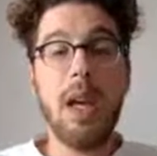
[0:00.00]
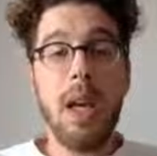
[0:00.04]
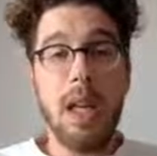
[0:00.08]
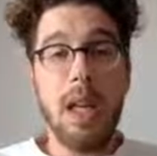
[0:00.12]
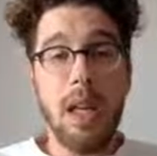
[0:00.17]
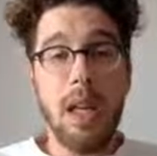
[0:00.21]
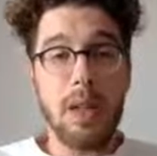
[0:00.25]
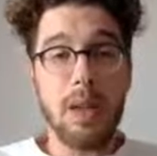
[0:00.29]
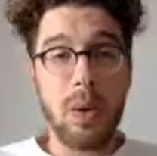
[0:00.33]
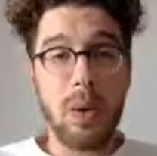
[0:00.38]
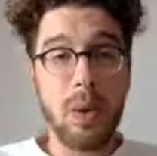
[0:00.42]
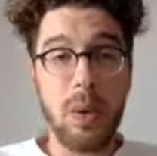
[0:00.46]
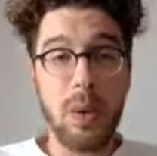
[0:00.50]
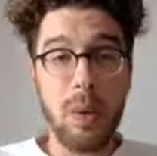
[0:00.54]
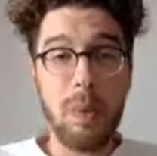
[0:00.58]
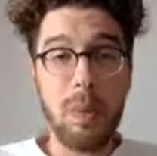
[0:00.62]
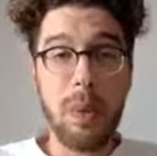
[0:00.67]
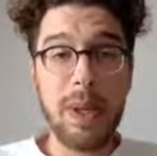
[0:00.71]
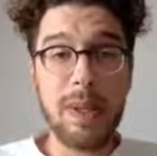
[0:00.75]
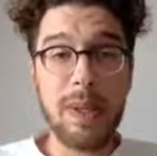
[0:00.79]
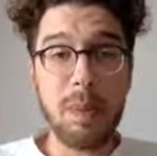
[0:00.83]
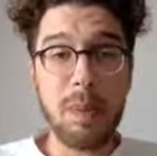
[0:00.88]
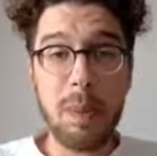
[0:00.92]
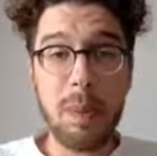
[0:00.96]
So the
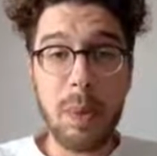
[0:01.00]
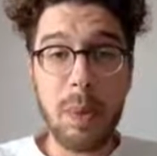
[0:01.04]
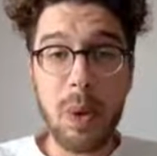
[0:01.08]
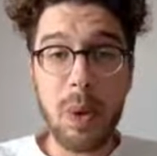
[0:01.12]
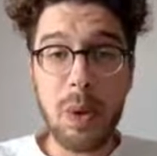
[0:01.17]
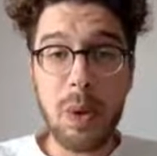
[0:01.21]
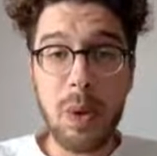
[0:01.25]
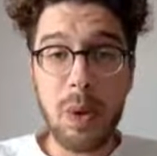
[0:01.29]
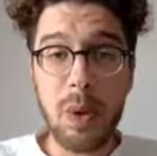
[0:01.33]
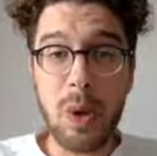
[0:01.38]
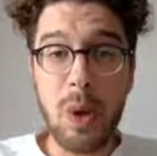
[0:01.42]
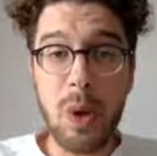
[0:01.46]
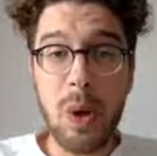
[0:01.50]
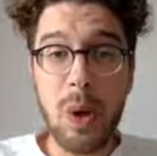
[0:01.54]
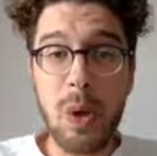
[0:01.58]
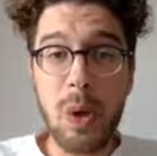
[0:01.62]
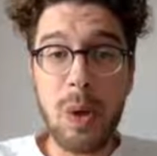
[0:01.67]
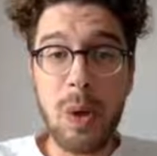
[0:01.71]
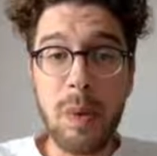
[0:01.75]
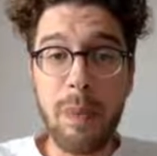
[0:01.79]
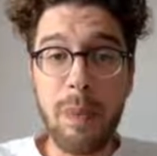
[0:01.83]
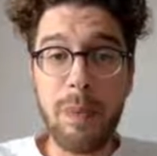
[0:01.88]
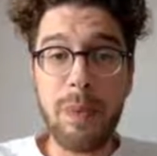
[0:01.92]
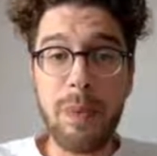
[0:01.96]
PRISMA
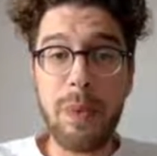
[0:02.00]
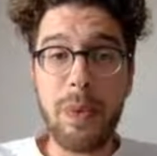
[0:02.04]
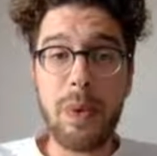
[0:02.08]
protocol